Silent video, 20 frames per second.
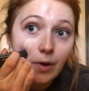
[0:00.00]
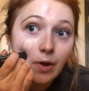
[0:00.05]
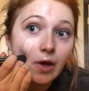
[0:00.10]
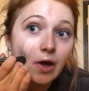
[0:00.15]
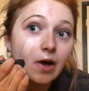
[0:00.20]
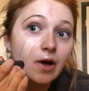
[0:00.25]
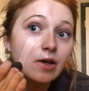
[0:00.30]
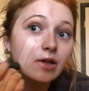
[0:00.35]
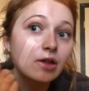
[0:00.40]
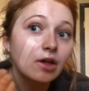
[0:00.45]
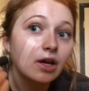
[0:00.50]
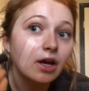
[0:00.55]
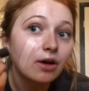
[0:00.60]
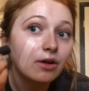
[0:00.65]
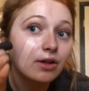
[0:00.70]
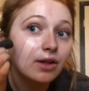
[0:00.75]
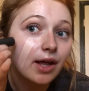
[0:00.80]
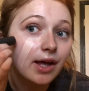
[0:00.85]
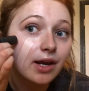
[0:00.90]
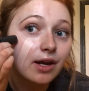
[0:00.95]
yeah, look
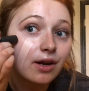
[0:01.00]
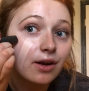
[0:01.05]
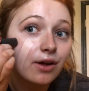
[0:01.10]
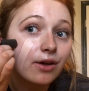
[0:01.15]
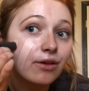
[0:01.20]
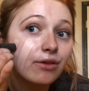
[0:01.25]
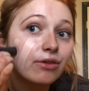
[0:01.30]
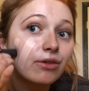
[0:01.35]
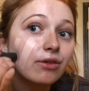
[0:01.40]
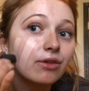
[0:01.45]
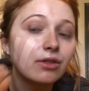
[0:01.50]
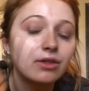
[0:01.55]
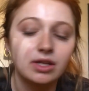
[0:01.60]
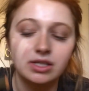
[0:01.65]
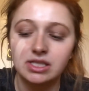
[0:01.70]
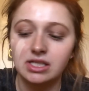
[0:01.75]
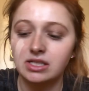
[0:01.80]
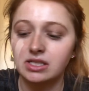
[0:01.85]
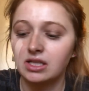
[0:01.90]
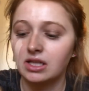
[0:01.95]
how light it is.
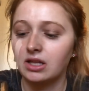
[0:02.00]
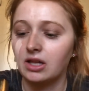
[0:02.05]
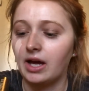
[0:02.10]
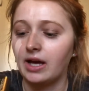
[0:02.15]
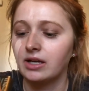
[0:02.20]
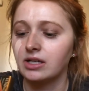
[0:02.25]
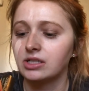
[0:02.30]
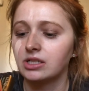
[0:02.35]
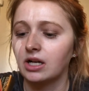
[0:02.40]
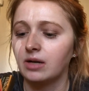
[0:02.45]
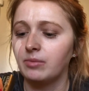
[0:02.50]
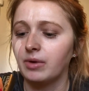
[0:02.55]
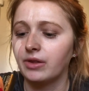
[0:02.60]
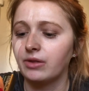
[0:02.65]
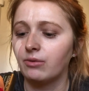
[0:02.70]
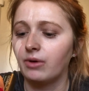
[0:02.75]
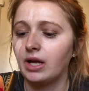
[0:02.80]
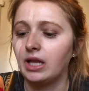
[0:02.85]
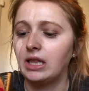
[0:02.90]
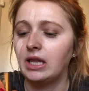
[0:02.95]
This is the lightest shade, by
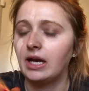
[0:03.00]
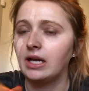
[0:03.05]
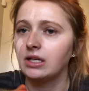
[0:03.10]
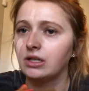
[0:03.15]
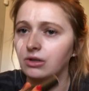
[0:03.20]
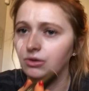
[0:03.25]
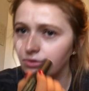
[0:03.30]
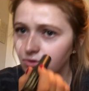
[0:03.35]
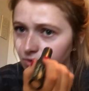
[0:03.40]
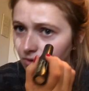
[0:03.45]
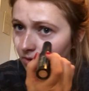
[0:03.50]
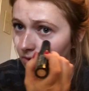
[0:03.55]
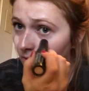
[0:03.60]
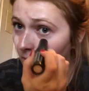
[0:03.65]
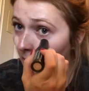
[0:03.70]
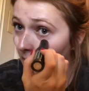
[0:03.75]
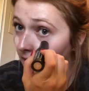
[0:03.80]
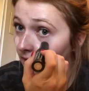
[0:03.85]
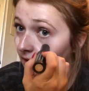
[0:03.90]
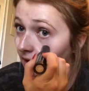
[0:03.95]
the way, light
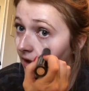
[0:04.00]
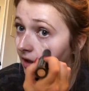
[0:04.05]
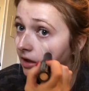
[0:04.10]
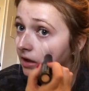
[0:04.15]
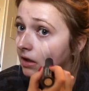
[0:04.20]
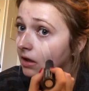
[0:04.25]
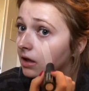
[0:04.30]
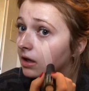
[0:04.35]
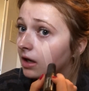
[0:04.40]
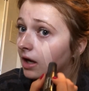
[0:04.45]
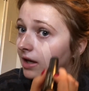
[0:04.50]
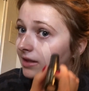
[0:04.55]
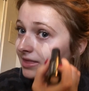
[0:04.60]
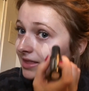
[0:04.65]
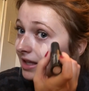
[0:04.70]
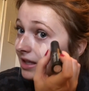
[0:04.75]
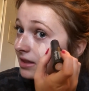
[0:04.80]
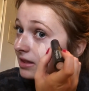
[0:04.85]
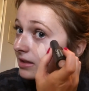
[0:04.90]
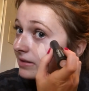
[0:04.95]
neutral, I think. I
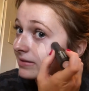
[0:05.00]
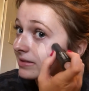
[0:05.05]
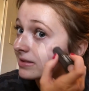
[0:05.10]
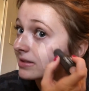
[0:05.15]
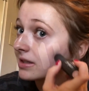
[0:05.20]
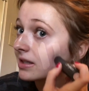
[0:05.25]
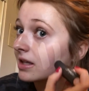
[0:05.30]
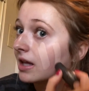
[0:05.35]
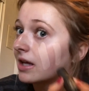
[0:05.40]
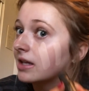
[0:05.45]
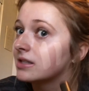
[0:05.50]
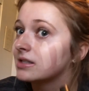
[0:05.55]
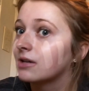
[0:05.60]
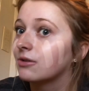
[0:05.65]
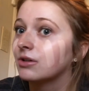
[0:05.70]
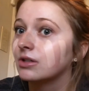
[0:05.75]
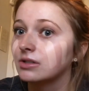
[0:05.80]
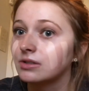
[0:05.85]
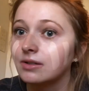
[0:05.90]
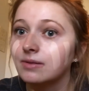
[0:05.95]
think this is the lightest, I
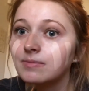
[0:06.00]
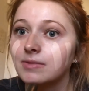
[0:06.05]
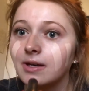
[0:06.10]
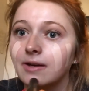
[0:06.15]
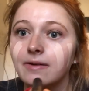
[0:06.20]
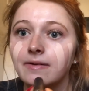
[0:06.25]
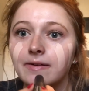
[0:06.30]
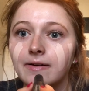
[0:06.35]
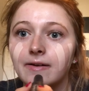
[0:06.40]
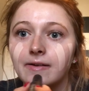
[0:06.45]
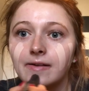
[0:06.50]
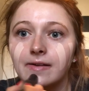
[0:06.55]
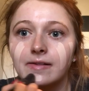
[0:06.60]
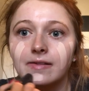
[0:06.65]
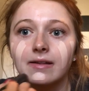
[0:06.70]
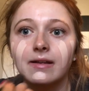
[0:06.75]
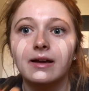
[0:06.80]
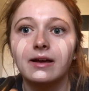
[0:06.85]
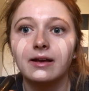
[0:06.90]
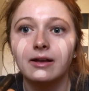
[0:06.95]
would assume so, because
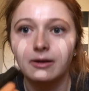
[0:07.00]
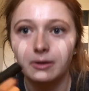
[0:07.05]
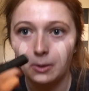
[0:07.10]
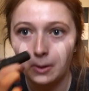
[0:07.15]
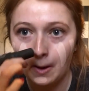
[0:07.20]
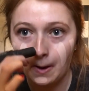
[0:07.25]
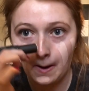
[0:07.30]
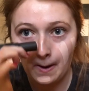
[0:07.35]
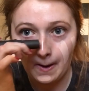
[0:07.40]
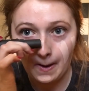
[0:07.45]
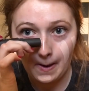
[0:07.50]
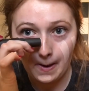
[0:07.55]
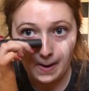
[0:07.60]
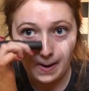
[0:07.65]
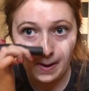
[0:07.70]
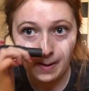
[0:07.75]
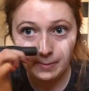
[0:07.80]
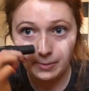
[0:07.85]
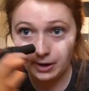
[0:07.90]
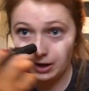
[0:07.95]
it's like
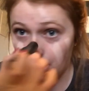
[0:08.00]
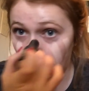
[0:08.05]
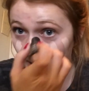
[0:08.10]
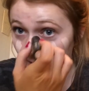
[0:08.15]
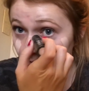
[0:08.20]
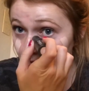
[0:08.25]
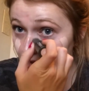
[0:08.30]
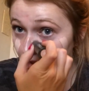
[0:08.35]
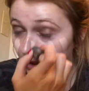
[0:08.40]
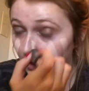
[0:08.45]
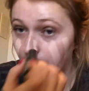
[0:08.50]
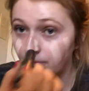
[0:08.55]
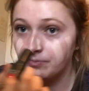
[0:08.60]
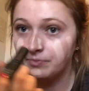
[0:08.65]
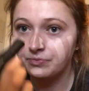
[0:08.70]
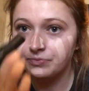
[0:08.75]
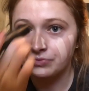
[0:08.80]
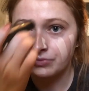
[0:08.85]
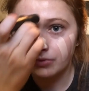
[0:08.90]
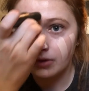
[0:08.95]
pretty ghostly.
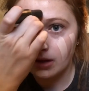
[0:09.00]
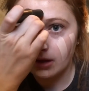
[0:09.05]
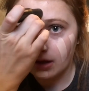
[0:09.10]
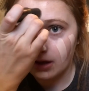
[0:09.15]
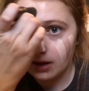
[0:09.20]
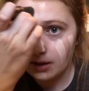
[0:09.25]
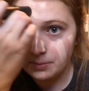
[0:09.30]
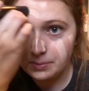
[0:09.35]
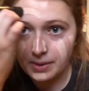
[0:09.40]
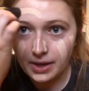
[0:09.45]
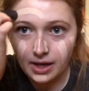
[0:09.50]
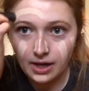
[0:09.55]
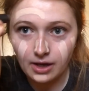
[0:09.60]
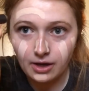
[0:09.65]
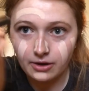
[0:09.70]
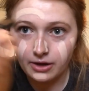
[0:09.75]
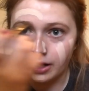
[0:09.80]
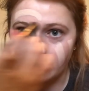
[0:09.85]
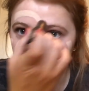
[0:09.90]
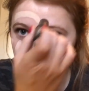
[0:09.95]
But
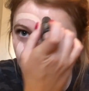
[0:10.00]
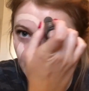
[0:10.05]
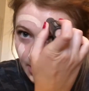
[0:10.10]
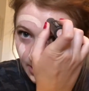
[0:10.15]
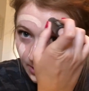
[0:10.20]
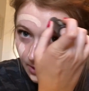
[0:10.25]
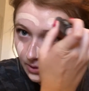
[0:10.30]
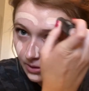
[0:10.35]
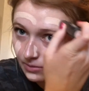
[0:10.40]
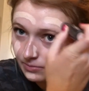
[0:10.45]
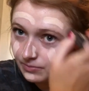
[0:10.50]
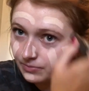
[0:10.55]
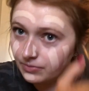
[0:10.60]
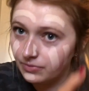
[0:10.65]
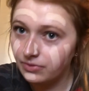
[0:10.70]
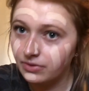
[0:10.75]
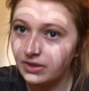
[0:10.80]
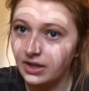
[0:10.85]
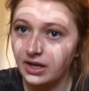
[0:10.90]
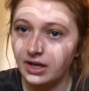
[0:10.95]
okay, so
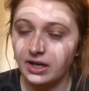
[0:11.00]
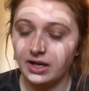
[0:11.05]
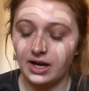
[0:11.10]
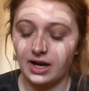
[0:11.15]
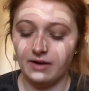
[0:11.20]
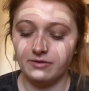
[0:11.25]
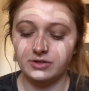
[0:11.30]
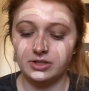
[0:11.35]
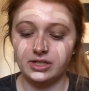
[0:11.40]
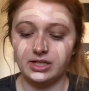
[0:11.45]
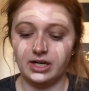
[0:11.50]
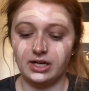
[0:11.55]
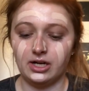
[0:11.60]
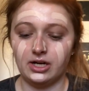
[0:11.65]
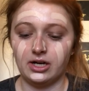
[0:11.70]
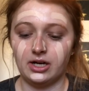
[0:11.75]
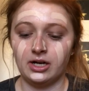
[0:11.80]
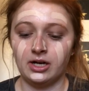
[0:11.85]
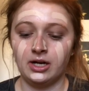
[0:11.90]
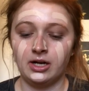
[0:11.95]
then after
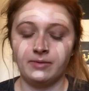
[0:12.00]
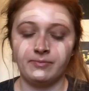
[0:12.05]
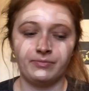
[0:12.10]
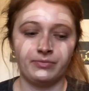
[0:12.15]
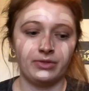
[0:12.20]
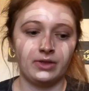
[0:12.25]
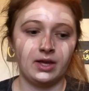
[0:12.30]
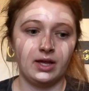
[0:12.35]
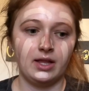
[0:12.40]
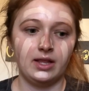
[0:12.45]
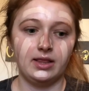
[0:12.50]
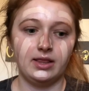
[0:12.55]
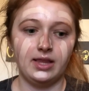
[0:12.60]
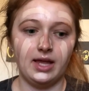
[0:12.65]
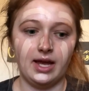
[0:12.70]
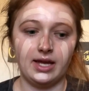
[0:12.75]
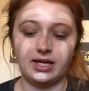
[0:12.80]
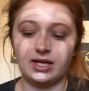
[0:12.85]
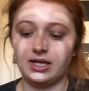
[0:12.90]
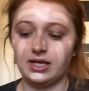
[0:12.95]
dinner,
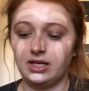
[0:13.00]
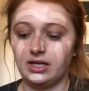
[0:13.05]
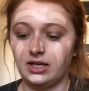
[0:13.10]
like,